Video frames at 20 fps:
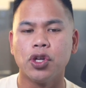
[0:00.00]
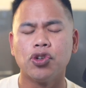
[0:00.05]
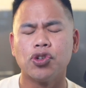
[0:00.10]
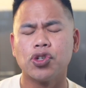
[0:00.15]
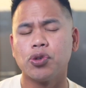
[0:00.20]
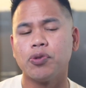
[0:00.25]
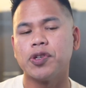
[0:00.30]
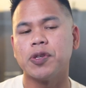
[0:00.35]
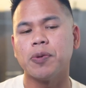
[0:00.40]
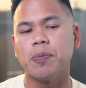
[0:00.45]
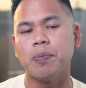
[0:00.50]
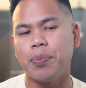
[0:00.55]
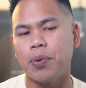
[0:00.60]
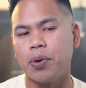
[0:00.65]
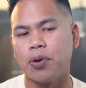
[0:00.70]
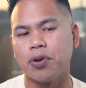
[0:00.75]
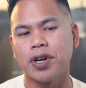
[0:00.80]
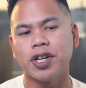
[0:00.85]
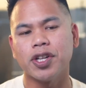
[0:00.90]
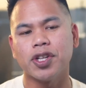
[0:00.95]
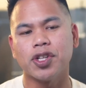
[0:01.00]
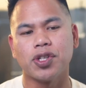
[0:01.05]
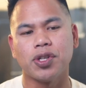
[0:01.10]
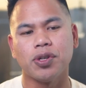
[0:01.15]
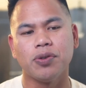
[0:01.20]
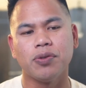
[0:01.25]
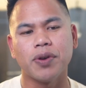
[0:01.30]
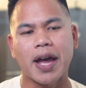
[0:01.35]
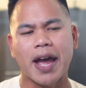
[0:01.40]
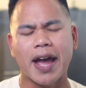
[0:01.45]
So it's important
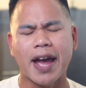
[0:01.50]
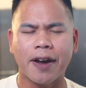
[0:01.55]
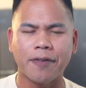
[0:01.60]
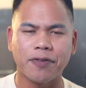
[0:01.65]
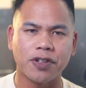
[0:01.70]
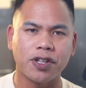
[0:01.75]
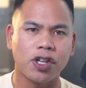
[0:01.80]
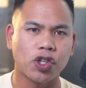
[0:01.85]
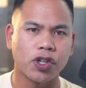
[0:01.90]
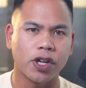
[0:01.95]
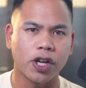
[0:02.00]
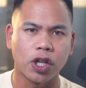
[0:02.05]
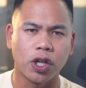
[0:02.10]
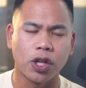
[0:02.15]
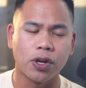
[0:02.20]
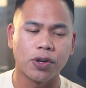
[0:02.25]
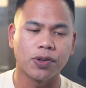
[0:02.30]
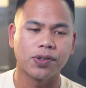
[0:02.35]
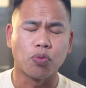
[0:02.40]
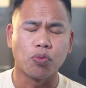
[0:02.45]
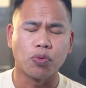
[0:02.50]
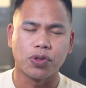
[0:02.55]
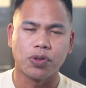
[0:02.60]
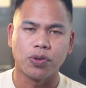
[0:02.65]
to have the DJ close,